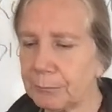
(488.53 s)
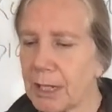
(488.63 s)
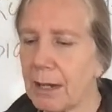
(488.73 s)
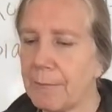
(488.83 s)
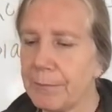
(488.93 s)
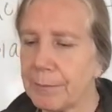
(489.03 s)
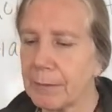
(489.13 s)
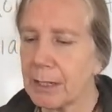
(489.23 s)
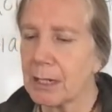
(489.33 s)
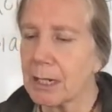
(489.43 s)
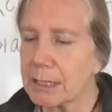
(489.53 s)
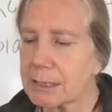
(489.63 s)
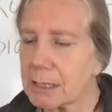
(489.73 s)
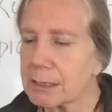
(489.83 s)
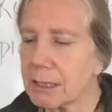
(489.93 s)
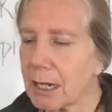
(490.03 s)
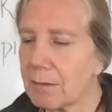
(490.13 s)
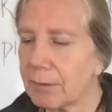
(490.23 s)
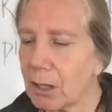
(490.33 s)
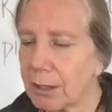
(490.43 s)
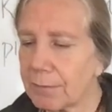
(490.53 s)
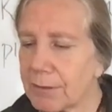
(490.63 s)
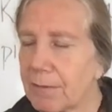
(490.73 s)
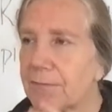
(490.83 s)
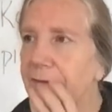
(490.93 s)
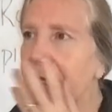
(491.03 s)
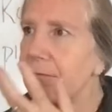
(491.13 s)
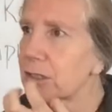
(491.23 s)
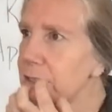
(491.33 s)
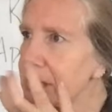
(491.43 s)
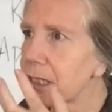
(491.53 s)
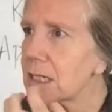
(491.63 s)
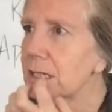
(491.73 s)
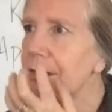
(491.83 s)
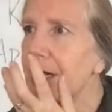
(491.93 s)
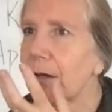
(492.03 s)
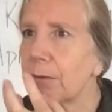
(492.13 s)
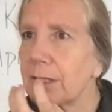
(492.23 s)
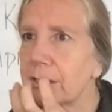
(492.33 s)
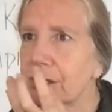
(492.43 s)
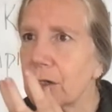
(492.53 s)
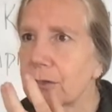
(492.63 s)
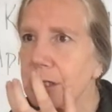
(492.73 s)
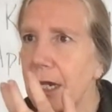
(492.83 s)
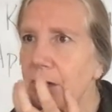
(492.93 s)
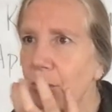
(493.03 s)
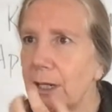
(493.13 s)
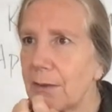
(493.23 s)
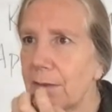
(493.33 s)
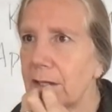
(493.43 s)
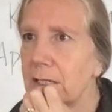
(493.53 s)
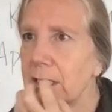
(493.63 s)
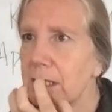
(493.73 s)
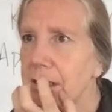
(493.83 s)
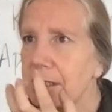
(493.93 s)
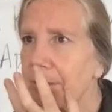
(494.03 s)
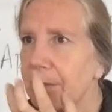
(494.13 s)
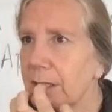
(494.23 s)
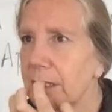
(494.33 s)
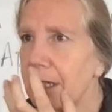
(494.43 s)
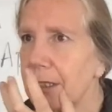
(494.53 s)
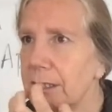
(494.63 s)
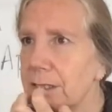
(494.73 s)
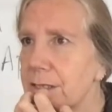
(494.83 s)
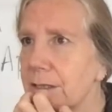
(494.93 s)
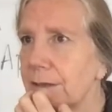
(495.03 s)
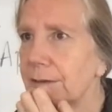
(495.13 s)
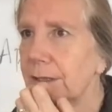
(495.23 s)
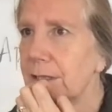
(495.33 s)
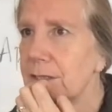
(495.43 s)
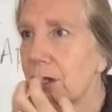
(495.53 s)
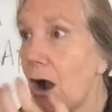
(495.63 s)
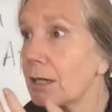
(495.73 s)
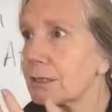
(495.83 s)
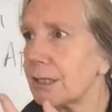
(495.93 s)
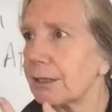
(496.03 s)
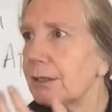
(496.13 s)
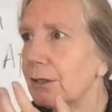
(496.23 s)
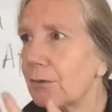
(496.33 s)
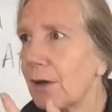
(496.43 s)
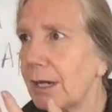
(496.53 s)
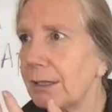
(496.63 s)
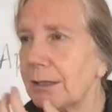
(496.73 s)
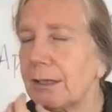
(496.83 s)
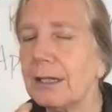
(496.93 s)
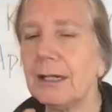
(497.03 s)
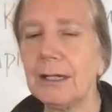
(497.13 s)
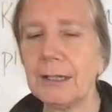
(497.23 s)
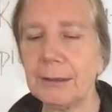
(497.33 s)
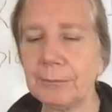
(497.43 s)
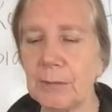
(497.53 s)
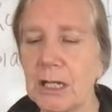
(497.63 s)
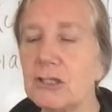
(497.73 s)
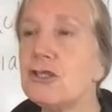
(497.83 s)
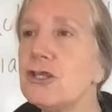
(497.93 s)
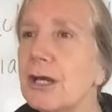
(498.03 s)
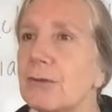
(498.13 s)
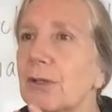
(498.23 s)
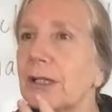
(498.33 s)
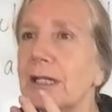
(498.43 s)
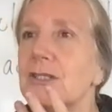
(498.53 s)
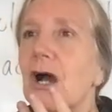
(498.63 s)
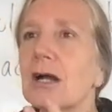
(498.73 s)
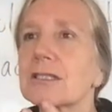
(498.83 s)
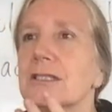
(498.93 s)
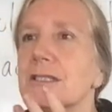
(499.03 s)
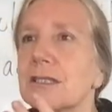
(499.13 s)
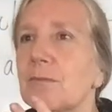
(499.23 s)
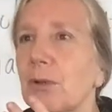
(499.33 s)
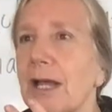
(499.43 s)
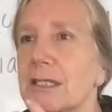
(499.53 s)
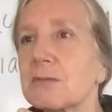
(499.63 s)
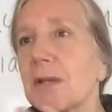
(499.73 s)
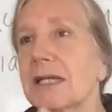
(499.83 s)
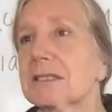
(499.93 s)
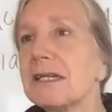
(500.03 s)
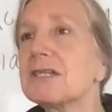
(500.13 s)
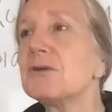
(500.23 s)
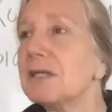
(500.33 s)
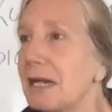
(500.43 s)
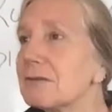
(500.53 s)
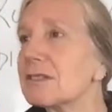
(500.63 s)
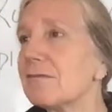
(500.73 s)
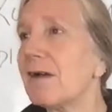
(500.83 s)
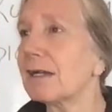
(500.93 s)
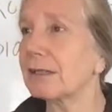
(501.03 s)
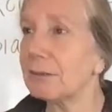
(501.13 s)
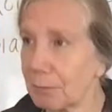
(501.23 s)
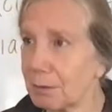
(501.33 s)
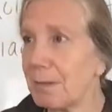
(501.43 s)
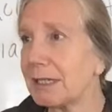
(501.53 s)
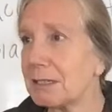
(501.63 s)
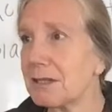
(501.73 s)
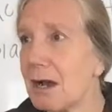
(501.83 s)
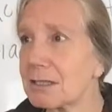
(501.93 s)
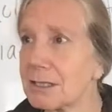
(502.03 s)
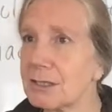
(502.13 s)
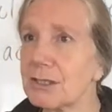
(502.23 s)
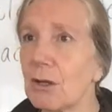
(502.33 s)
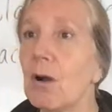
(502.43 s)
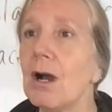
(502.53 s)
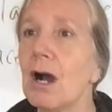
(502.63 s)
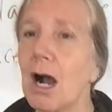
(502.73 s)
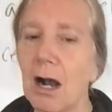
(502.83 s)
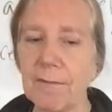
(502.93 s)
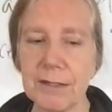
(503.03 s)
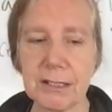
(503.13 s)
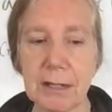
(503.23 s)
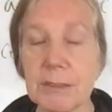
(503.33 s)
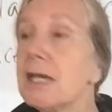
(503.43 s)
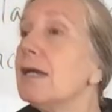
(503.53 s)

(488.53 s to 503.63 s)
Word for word: yeah it doesn't have a lot of the flavors that i would associate with something that is toxic right? Yeah. Um, generally, toxins in plants. Plants like to announce the fact that we're making yeah. toxins. So oftentimes,